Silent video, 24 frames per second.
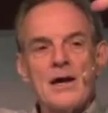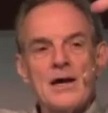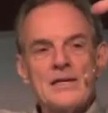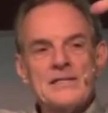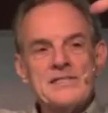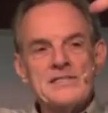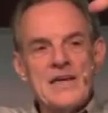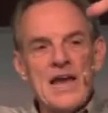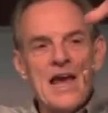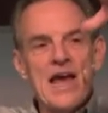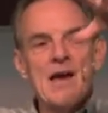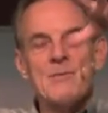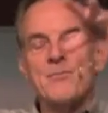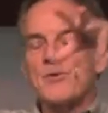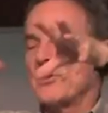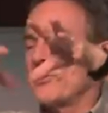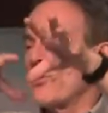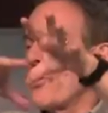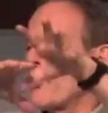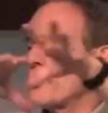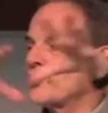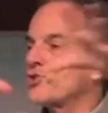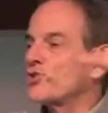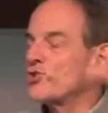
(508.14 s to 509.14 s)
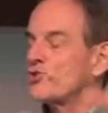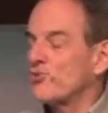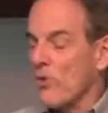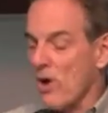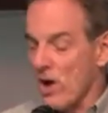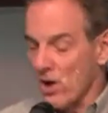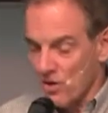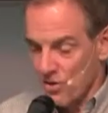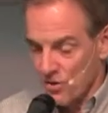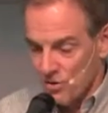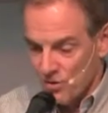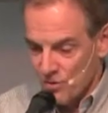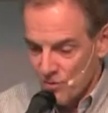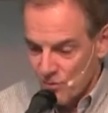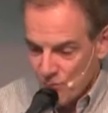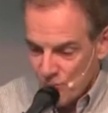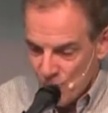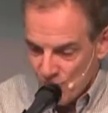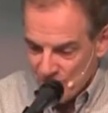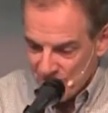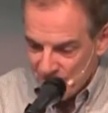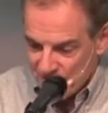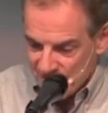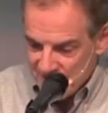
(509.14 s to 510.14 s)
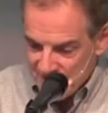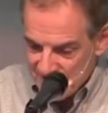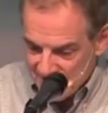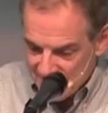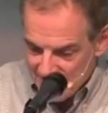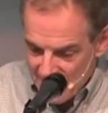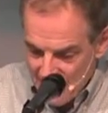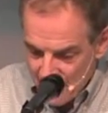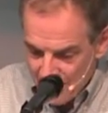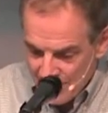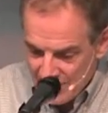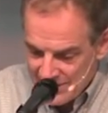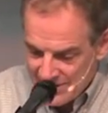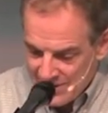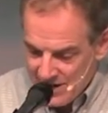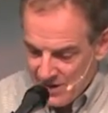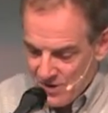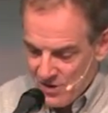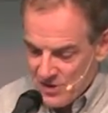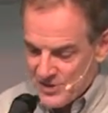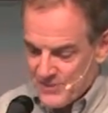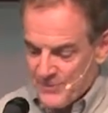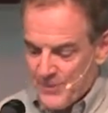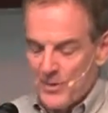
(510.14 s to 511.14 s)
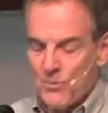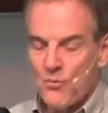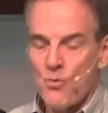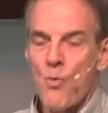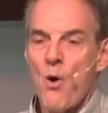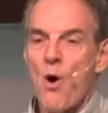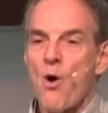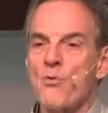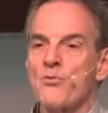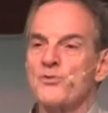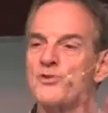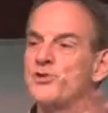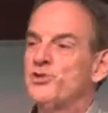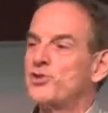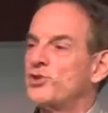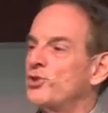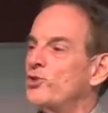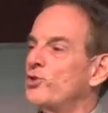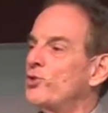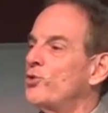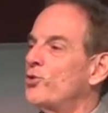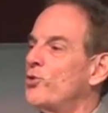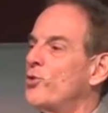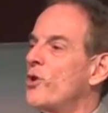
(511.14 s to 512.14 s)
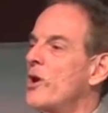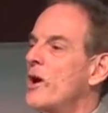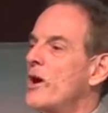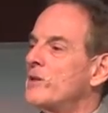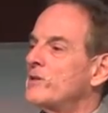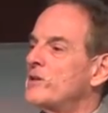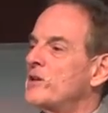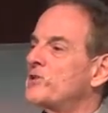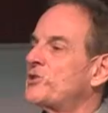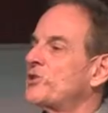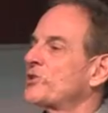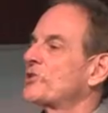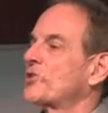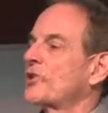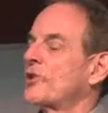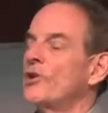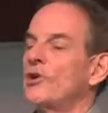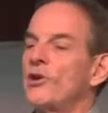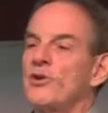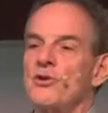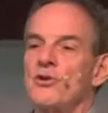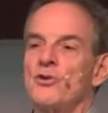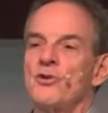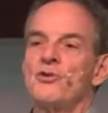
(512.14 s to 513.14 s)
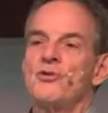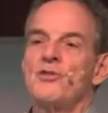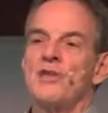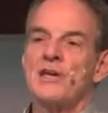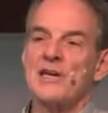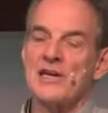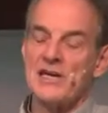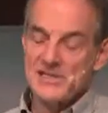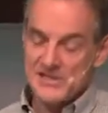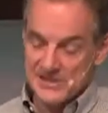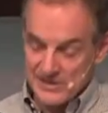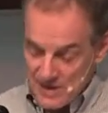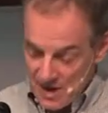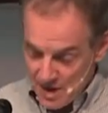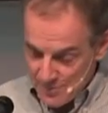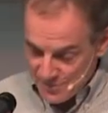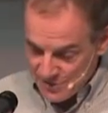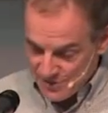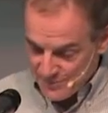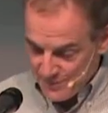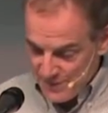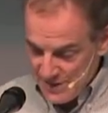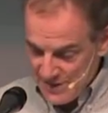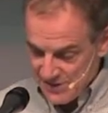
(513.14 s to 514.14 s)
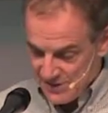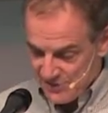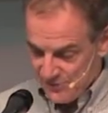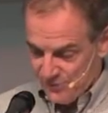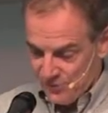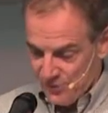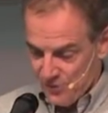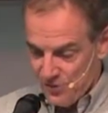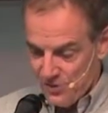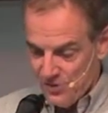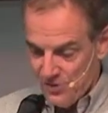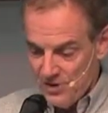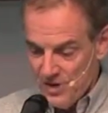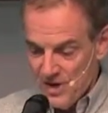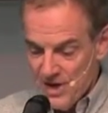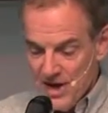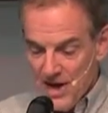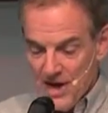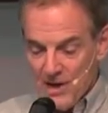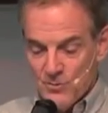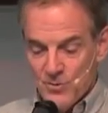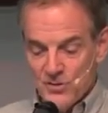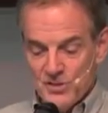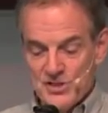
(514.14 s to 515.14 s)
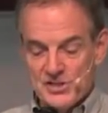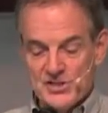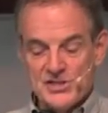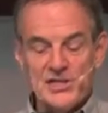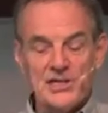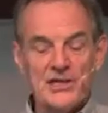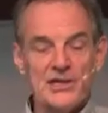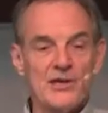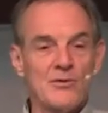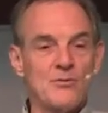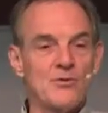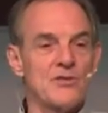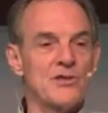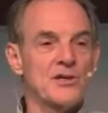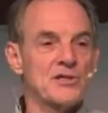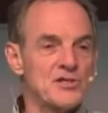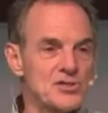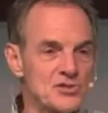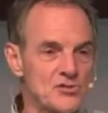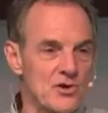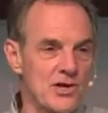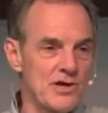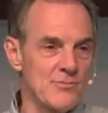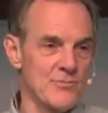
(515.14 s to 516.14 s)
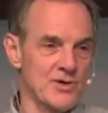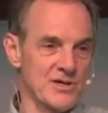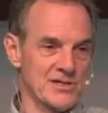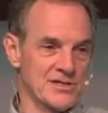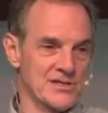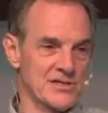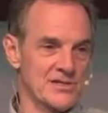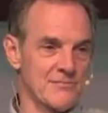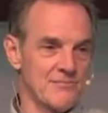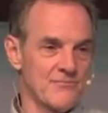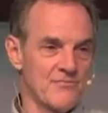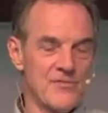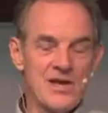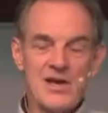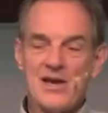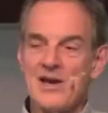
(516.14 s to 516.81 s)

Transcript: examine our struggle with Islamic terrorism, it won't do to just conclude that Islam is peaceful and we're just dealing with extremists.